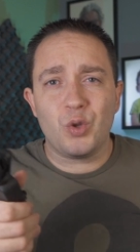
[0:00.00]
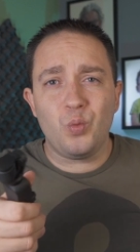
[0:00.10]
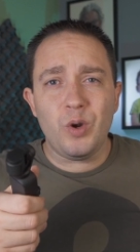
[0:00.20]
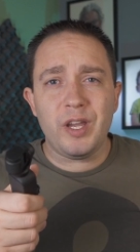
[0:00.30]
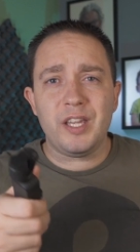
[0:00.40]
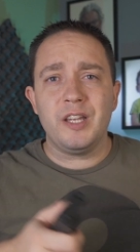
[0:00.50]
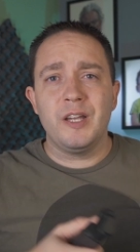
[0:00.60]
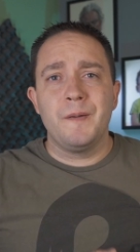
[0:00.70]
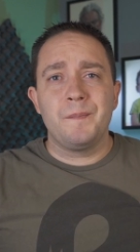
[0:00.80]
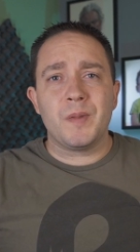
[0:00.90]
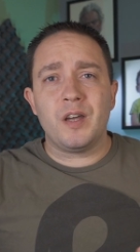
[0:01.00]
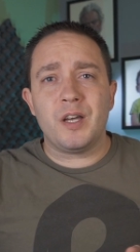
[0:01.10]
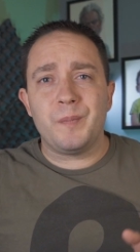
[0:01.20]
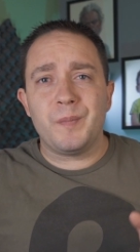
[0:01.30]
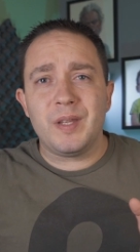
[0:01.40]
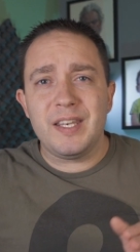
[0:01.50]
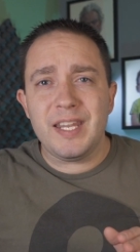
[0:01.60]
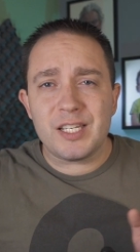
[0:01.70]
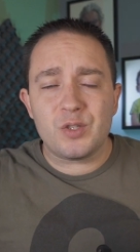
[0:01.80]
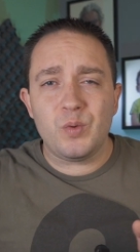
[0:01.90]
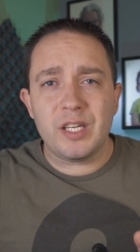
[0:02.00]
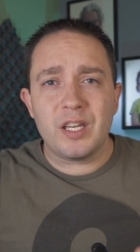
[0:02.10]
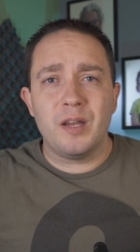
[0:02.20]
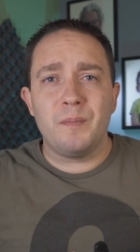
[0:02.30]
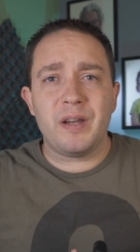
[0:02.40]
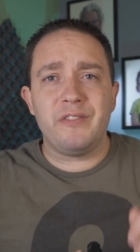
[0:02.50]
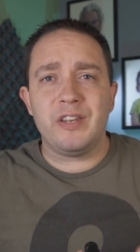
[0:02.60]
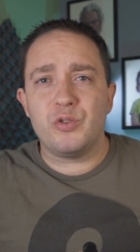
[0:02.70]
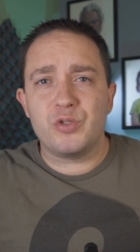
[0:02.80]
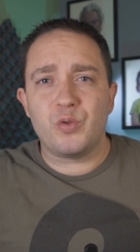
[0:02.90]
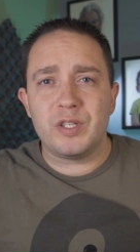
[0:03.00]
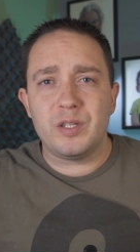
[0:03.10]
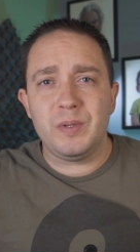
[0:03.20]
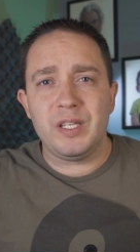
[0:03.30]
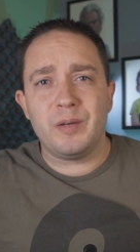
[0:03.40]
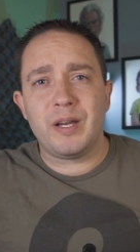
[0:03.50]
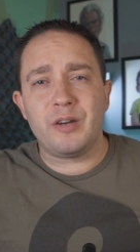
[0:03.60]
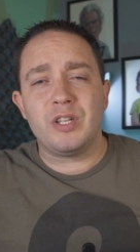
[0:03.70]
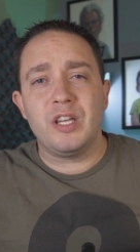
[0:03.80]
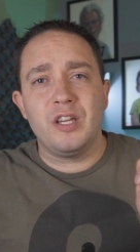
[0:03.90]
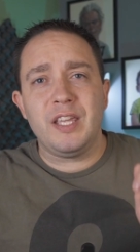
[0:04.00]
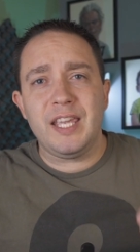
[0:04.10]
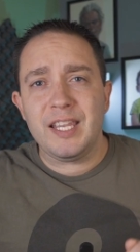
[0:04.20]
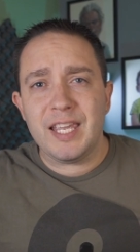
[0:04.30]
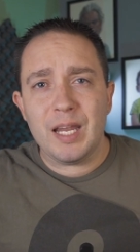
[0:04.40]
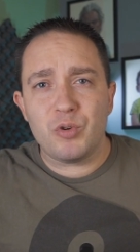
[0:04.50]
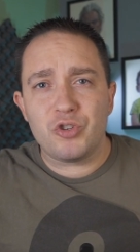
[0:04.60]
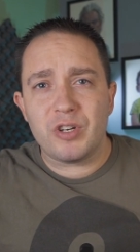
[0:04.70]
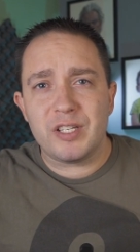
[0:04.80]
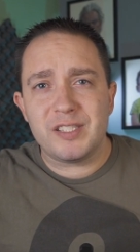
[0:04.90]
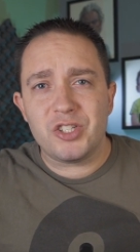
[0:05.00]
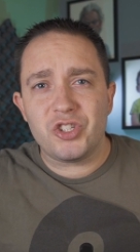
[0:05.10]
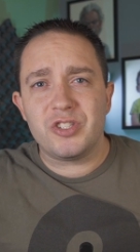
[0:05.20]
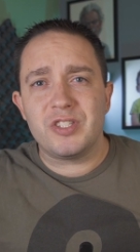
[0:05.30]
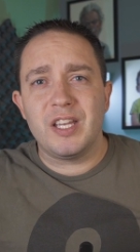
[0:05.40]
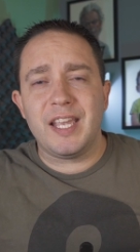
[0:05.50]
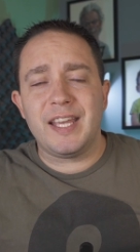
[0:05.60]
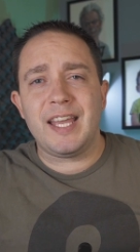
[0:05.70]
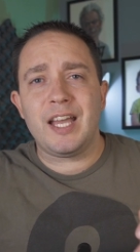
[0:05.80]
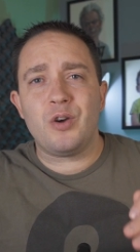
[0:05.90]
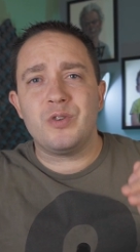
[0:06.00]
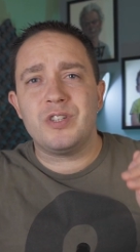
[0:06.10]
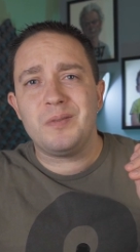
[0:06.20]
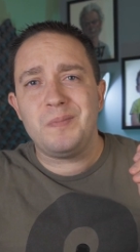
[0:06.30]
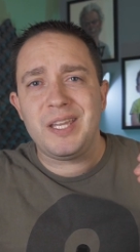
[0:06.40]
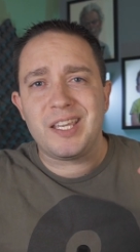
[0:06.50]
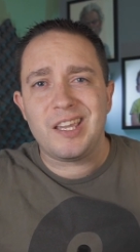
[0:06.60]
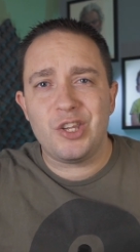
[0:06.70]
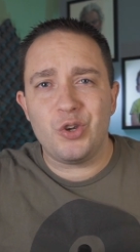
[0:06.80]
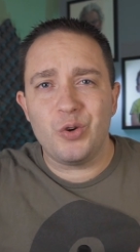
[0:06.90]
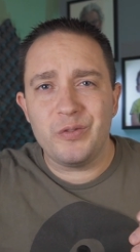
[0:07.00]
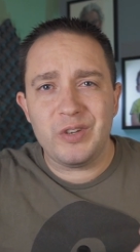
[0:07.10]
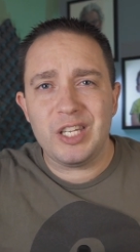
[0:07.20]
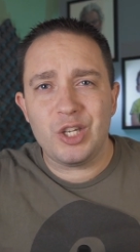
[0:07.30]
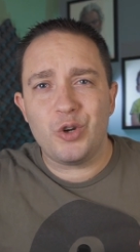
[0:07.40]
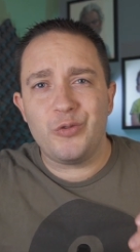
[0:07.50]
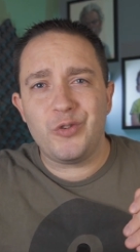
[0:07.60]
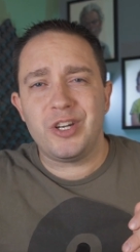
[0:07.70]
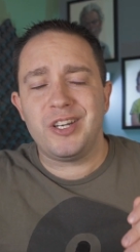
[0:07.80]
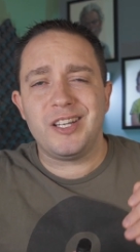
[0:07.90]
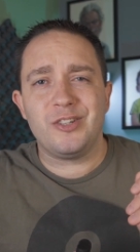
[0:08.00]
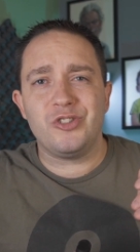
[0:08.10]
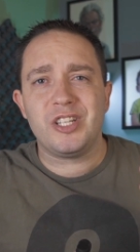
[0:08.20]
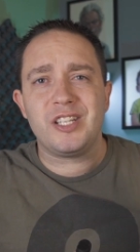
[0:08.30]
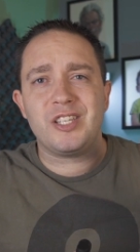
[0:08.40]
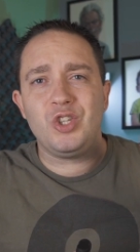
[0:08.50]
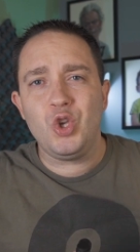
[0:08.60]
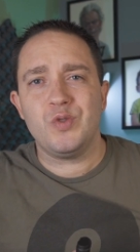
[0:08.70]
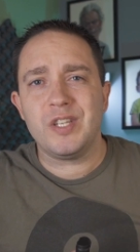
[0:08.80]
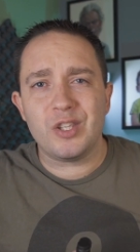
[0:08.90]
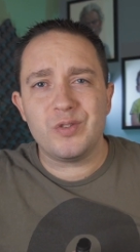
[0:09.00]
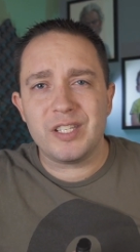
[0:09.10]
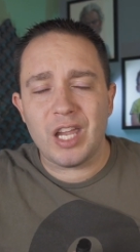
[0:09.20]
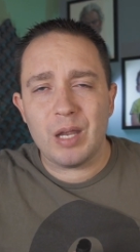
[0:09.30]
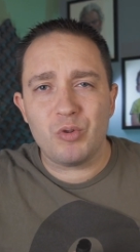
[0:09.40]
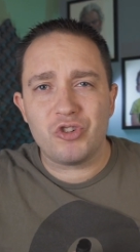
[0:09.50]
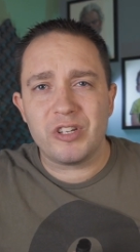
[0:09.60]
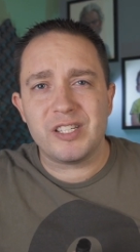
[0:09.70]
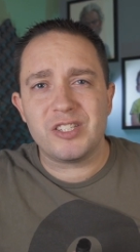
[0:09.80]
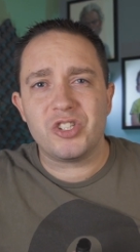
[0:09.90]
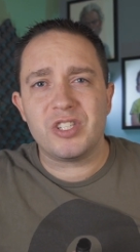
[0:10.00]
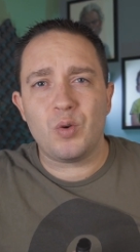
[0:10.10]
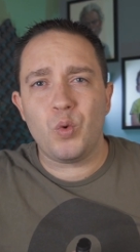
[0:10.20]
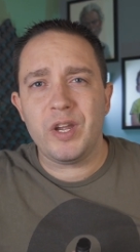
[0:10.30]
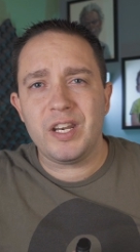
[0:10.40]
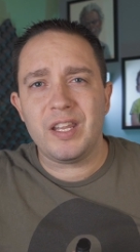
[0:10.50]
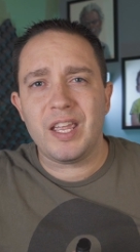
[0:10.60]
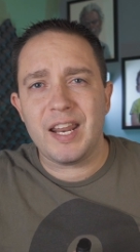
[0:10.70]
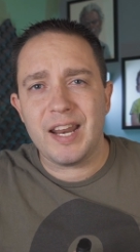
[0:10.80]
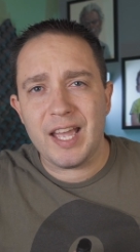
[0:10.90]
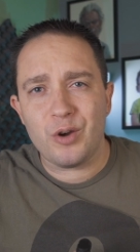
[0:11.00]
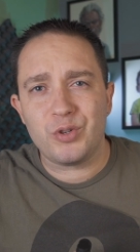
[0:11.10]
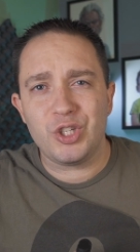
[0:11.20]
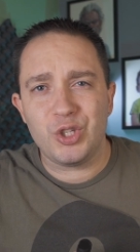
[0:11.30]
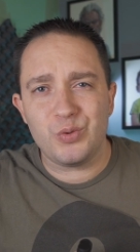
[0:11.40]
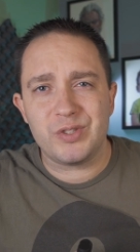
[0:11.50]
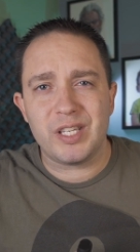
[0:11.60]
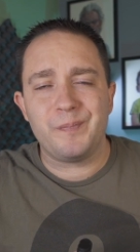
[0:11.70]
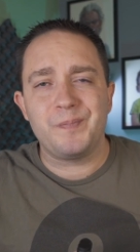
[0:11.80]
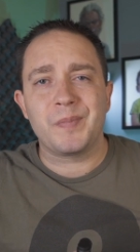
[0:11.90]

the way. Next week, my video is going to be about in-camera transitions and how to make your video fun and energetic using those in-camera transitions, and when and how to use them.